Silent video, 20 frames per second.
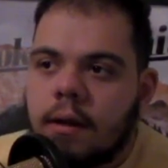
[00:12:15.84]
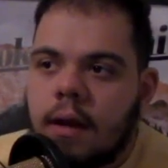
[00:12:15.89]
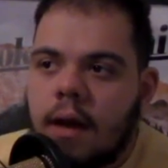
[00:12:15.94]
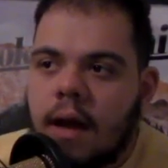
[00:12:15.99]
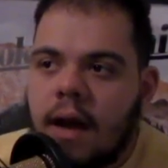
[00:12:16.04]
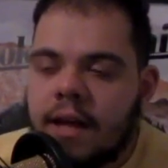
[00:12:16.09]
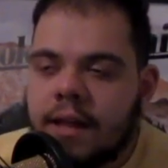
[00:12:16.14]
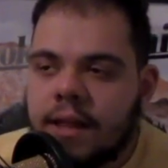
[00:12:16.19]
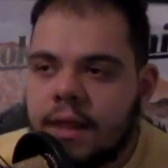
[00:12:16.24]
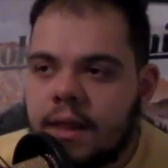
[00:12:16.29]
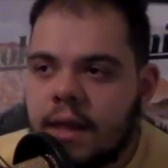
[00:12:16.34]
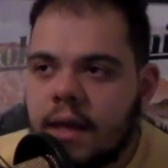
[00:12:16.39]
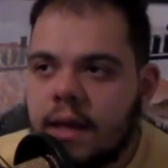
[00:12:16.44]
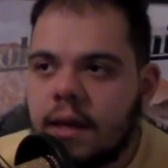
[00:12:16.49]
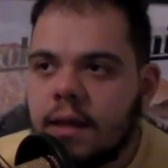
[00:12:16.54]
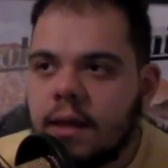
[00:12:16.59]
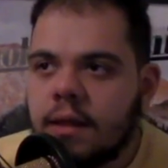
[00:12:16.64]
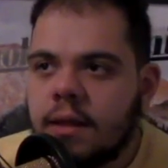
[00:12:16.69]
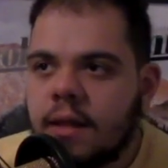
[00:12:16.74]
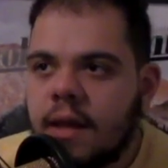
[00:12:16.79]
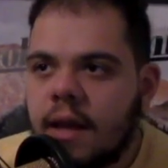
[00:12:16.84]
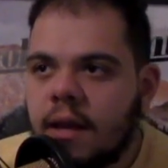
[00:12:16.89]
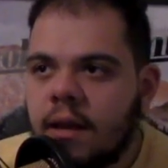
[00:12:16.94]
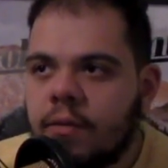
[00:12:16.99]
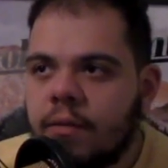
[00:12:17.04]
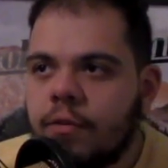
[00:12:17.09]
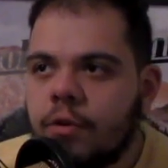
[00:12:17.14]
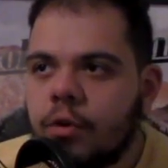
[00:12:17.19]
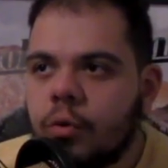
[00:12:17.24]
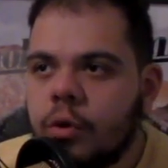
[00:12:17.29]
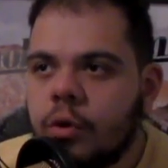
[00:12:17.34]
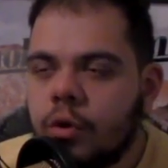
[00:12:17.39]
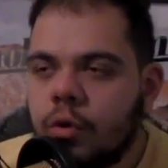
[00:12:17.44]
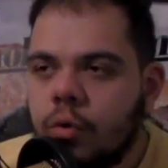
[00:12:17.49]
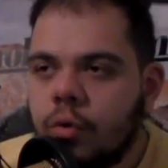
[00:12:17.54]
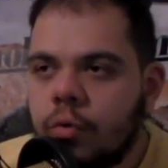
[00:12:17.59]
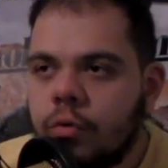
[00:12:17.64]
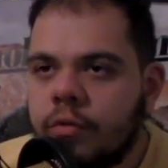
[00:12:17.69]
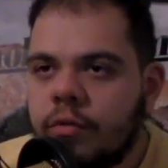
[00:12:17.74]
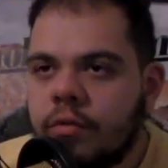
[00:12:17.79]
I think that if you
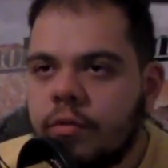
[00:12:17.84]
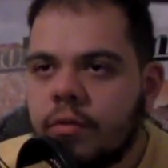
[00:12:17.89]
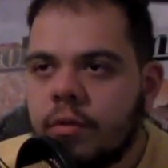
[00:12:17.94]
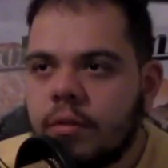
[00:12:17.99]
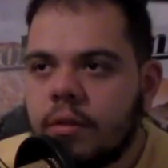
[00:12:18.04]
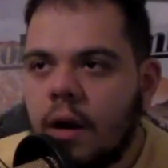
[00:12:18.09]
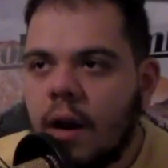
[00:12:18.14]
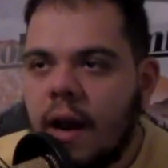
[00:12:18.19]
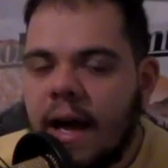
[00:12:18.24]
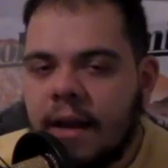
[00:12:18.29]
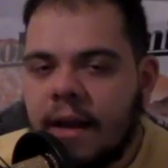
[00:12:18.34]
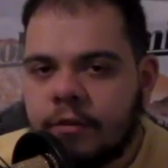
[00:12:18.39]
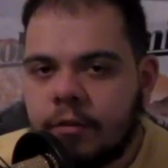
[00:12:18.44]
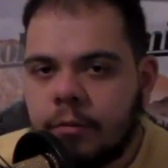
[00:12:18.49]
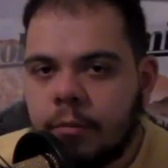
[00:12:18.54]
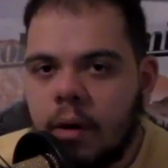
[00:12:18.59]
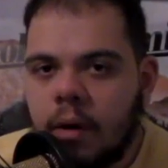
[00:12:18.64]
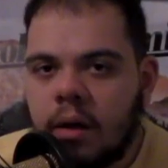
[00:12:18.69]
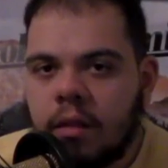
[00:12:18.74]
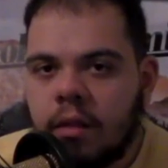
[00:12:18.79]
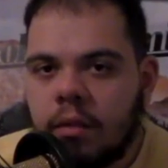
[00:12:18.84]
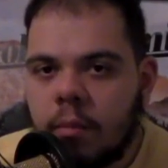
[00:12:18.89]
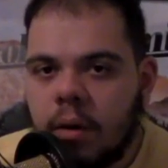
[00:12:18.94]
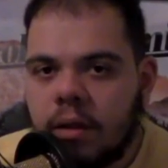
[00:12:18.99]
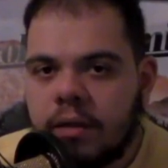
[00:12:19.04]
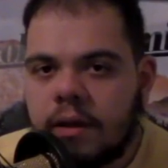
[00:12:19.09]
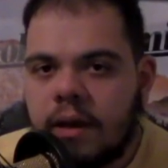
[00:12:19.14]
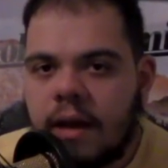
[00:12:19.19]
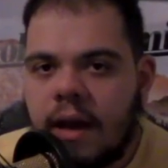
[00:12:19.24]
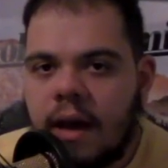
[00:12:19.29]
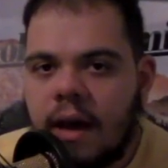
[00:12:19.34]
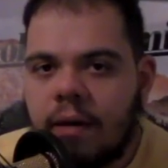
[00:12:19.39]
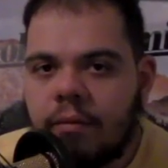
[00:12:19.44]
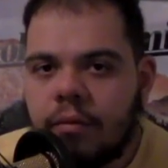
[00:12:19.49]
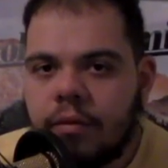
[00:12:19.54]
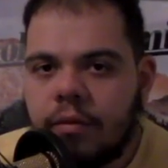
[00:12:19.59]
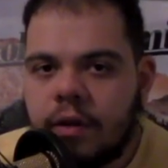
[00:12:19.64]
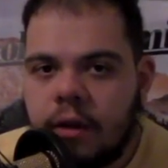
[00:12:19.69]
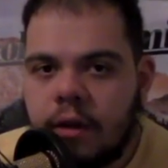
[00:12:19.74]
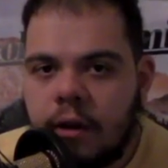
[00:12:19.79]
use the last month and a
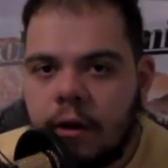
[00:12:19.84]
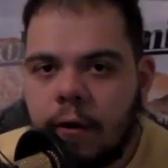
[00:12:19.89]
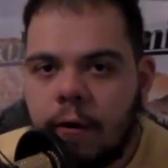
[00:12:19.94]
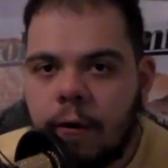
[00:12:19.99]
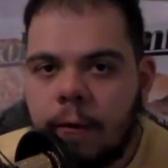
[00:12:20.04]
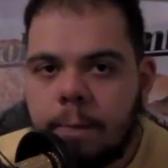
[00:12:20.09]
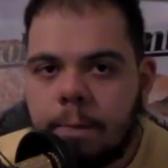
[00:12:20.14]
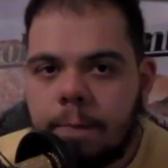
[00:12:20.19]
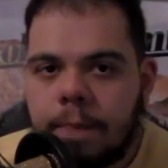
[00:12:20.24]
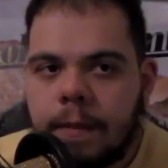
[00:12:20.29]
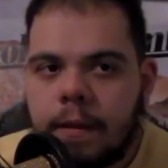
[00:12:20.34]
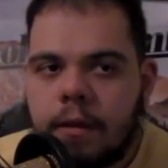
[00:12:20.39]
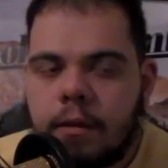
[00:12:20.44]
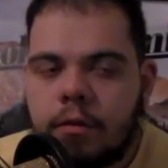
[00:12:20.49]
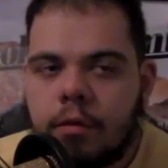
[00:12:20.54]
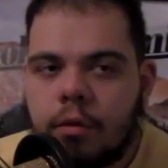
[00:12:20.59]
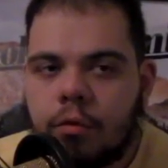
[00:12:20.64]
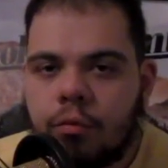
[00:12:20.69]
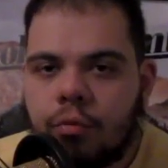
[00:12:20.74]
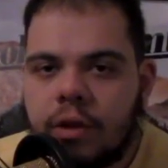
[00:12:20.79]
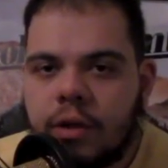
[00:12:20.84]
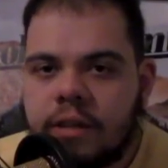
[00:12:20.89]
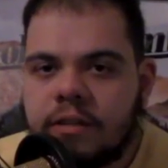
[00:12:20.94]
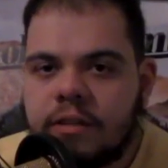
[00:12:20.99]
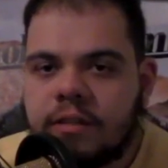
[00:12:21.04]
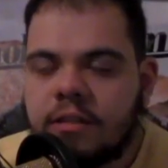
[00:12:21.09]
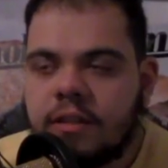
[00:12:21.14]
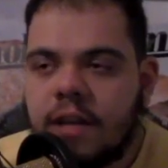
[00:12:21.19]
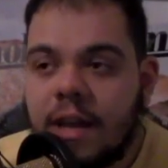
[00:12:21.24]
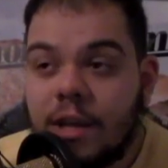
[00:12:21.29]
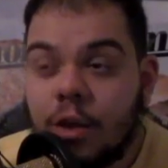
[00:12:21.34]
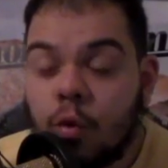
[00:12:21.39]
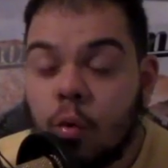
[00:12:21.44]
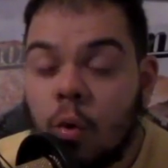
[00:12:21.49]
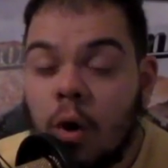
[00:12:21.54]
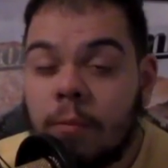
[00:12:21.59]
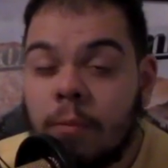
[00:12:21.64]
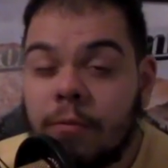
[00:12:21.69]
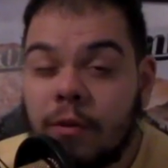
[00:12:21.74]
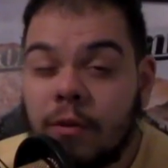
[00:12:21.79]
half of a year to really set
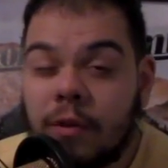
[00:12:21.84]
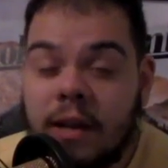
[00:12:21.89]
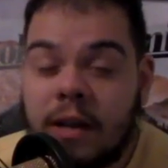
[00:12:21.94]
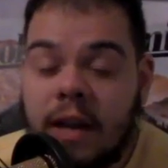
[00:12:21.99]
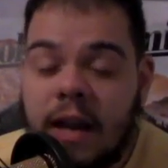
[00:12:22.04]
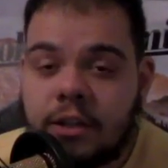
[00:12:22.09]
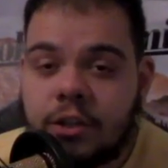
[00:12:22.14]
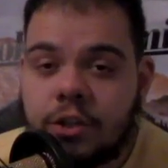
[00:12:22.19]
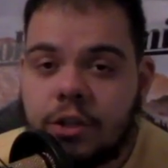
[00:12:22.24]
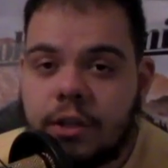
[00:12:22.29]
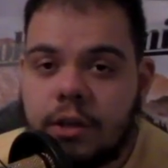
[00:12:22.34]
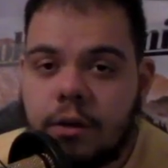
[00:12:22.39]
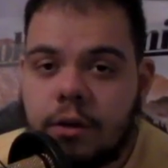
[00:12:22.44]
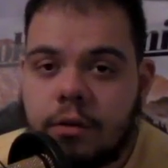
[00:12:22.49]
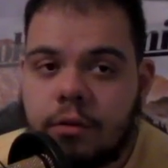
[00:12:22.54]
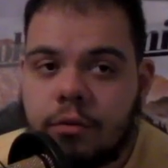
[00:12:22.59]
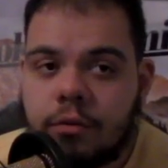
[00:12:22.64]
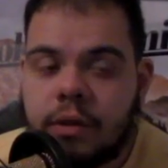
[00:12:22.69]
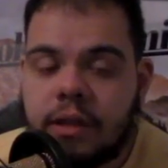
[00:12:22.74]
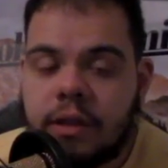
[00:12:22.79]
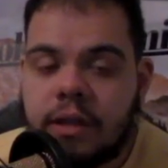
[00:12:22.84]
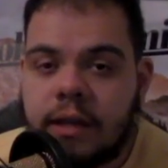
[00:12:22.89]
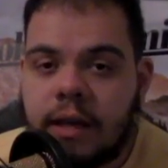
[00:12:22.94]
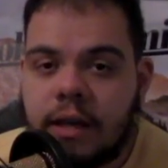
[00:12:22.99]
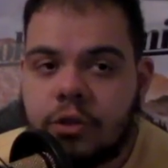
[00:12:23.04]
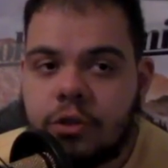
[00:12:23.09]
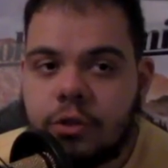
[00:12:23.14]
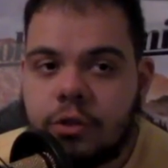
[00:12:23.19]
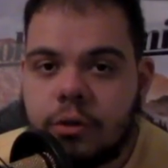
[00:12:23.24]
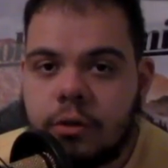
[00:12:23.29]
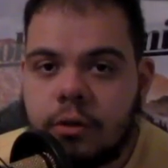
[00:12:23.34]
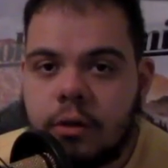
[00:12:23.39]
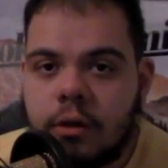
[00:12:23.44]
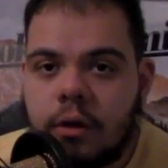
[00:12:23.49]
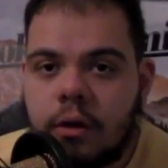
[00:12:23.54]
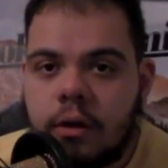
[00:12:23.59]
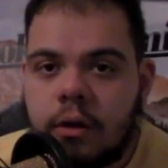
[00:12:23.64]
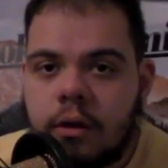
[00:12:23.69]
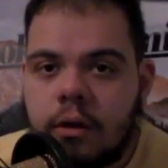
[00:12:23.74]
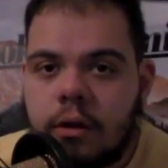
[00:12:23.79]
you up for the next year, to really get you,
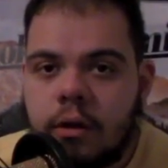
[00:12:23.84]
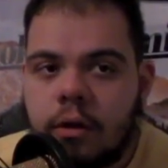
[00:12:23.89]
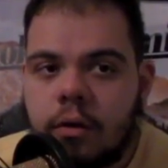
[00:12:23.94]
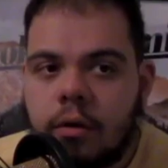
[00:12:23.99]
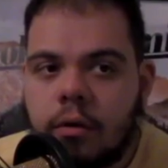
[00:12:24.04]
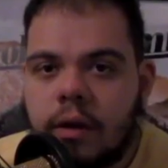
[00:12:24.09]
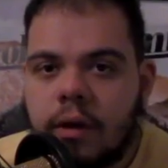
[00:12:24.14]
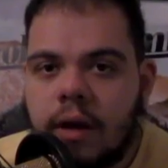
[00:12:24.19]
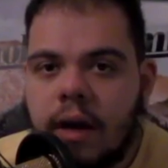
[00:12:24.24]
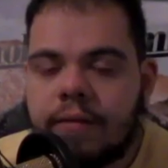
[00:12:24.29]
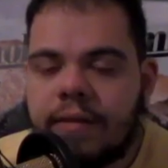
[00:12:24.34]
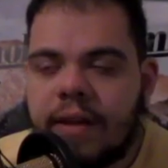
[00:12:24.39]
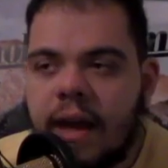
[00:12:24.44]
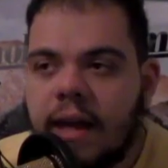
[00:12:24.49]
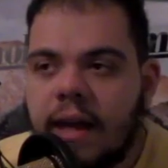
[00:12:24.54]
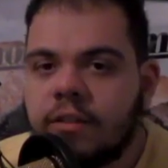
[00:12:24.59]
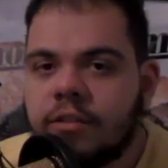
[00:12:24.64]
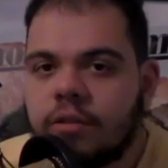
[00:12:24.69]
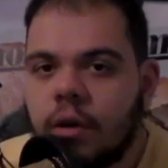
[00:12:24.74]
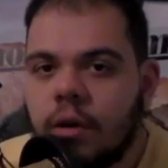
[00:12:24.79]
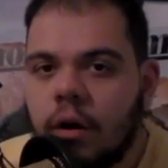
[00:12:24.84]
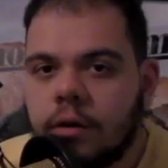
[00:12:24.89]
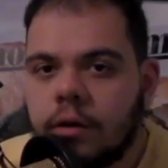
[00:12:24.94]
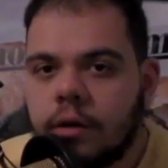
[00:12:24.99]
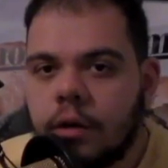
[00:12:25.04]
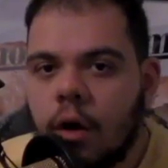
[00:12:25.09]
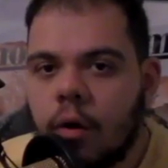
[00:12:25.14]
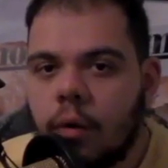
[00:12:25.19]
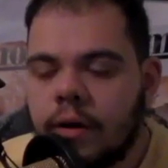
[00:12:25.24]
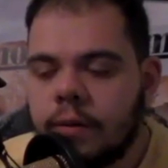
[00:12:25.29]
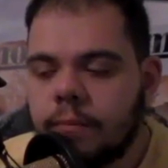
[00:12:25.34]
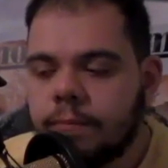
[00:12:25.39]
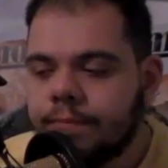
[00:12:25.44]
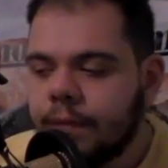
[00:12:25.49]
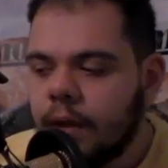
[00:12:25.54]
kind of a head start going,